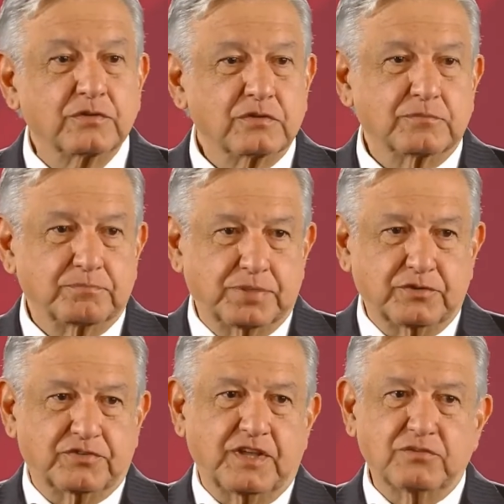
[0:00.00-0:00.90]
It is
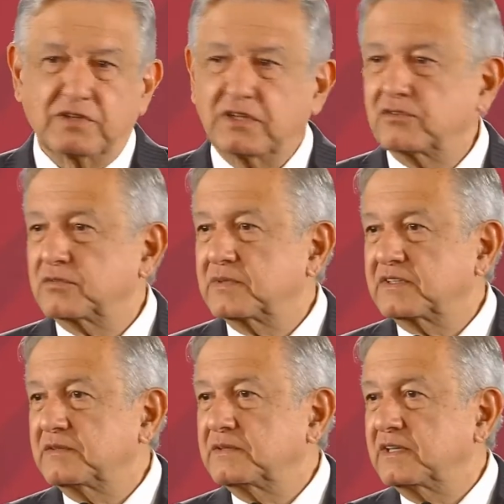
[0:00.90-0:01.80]
not
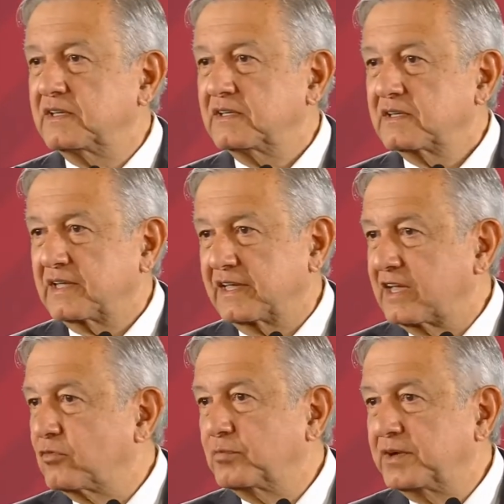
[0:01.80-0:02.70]
prohibited, but there is
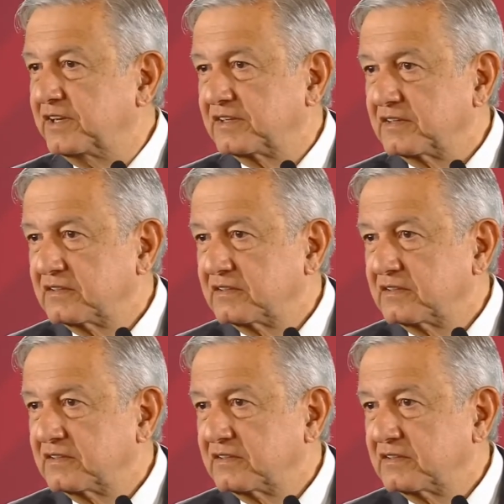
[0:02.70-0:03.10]
a normal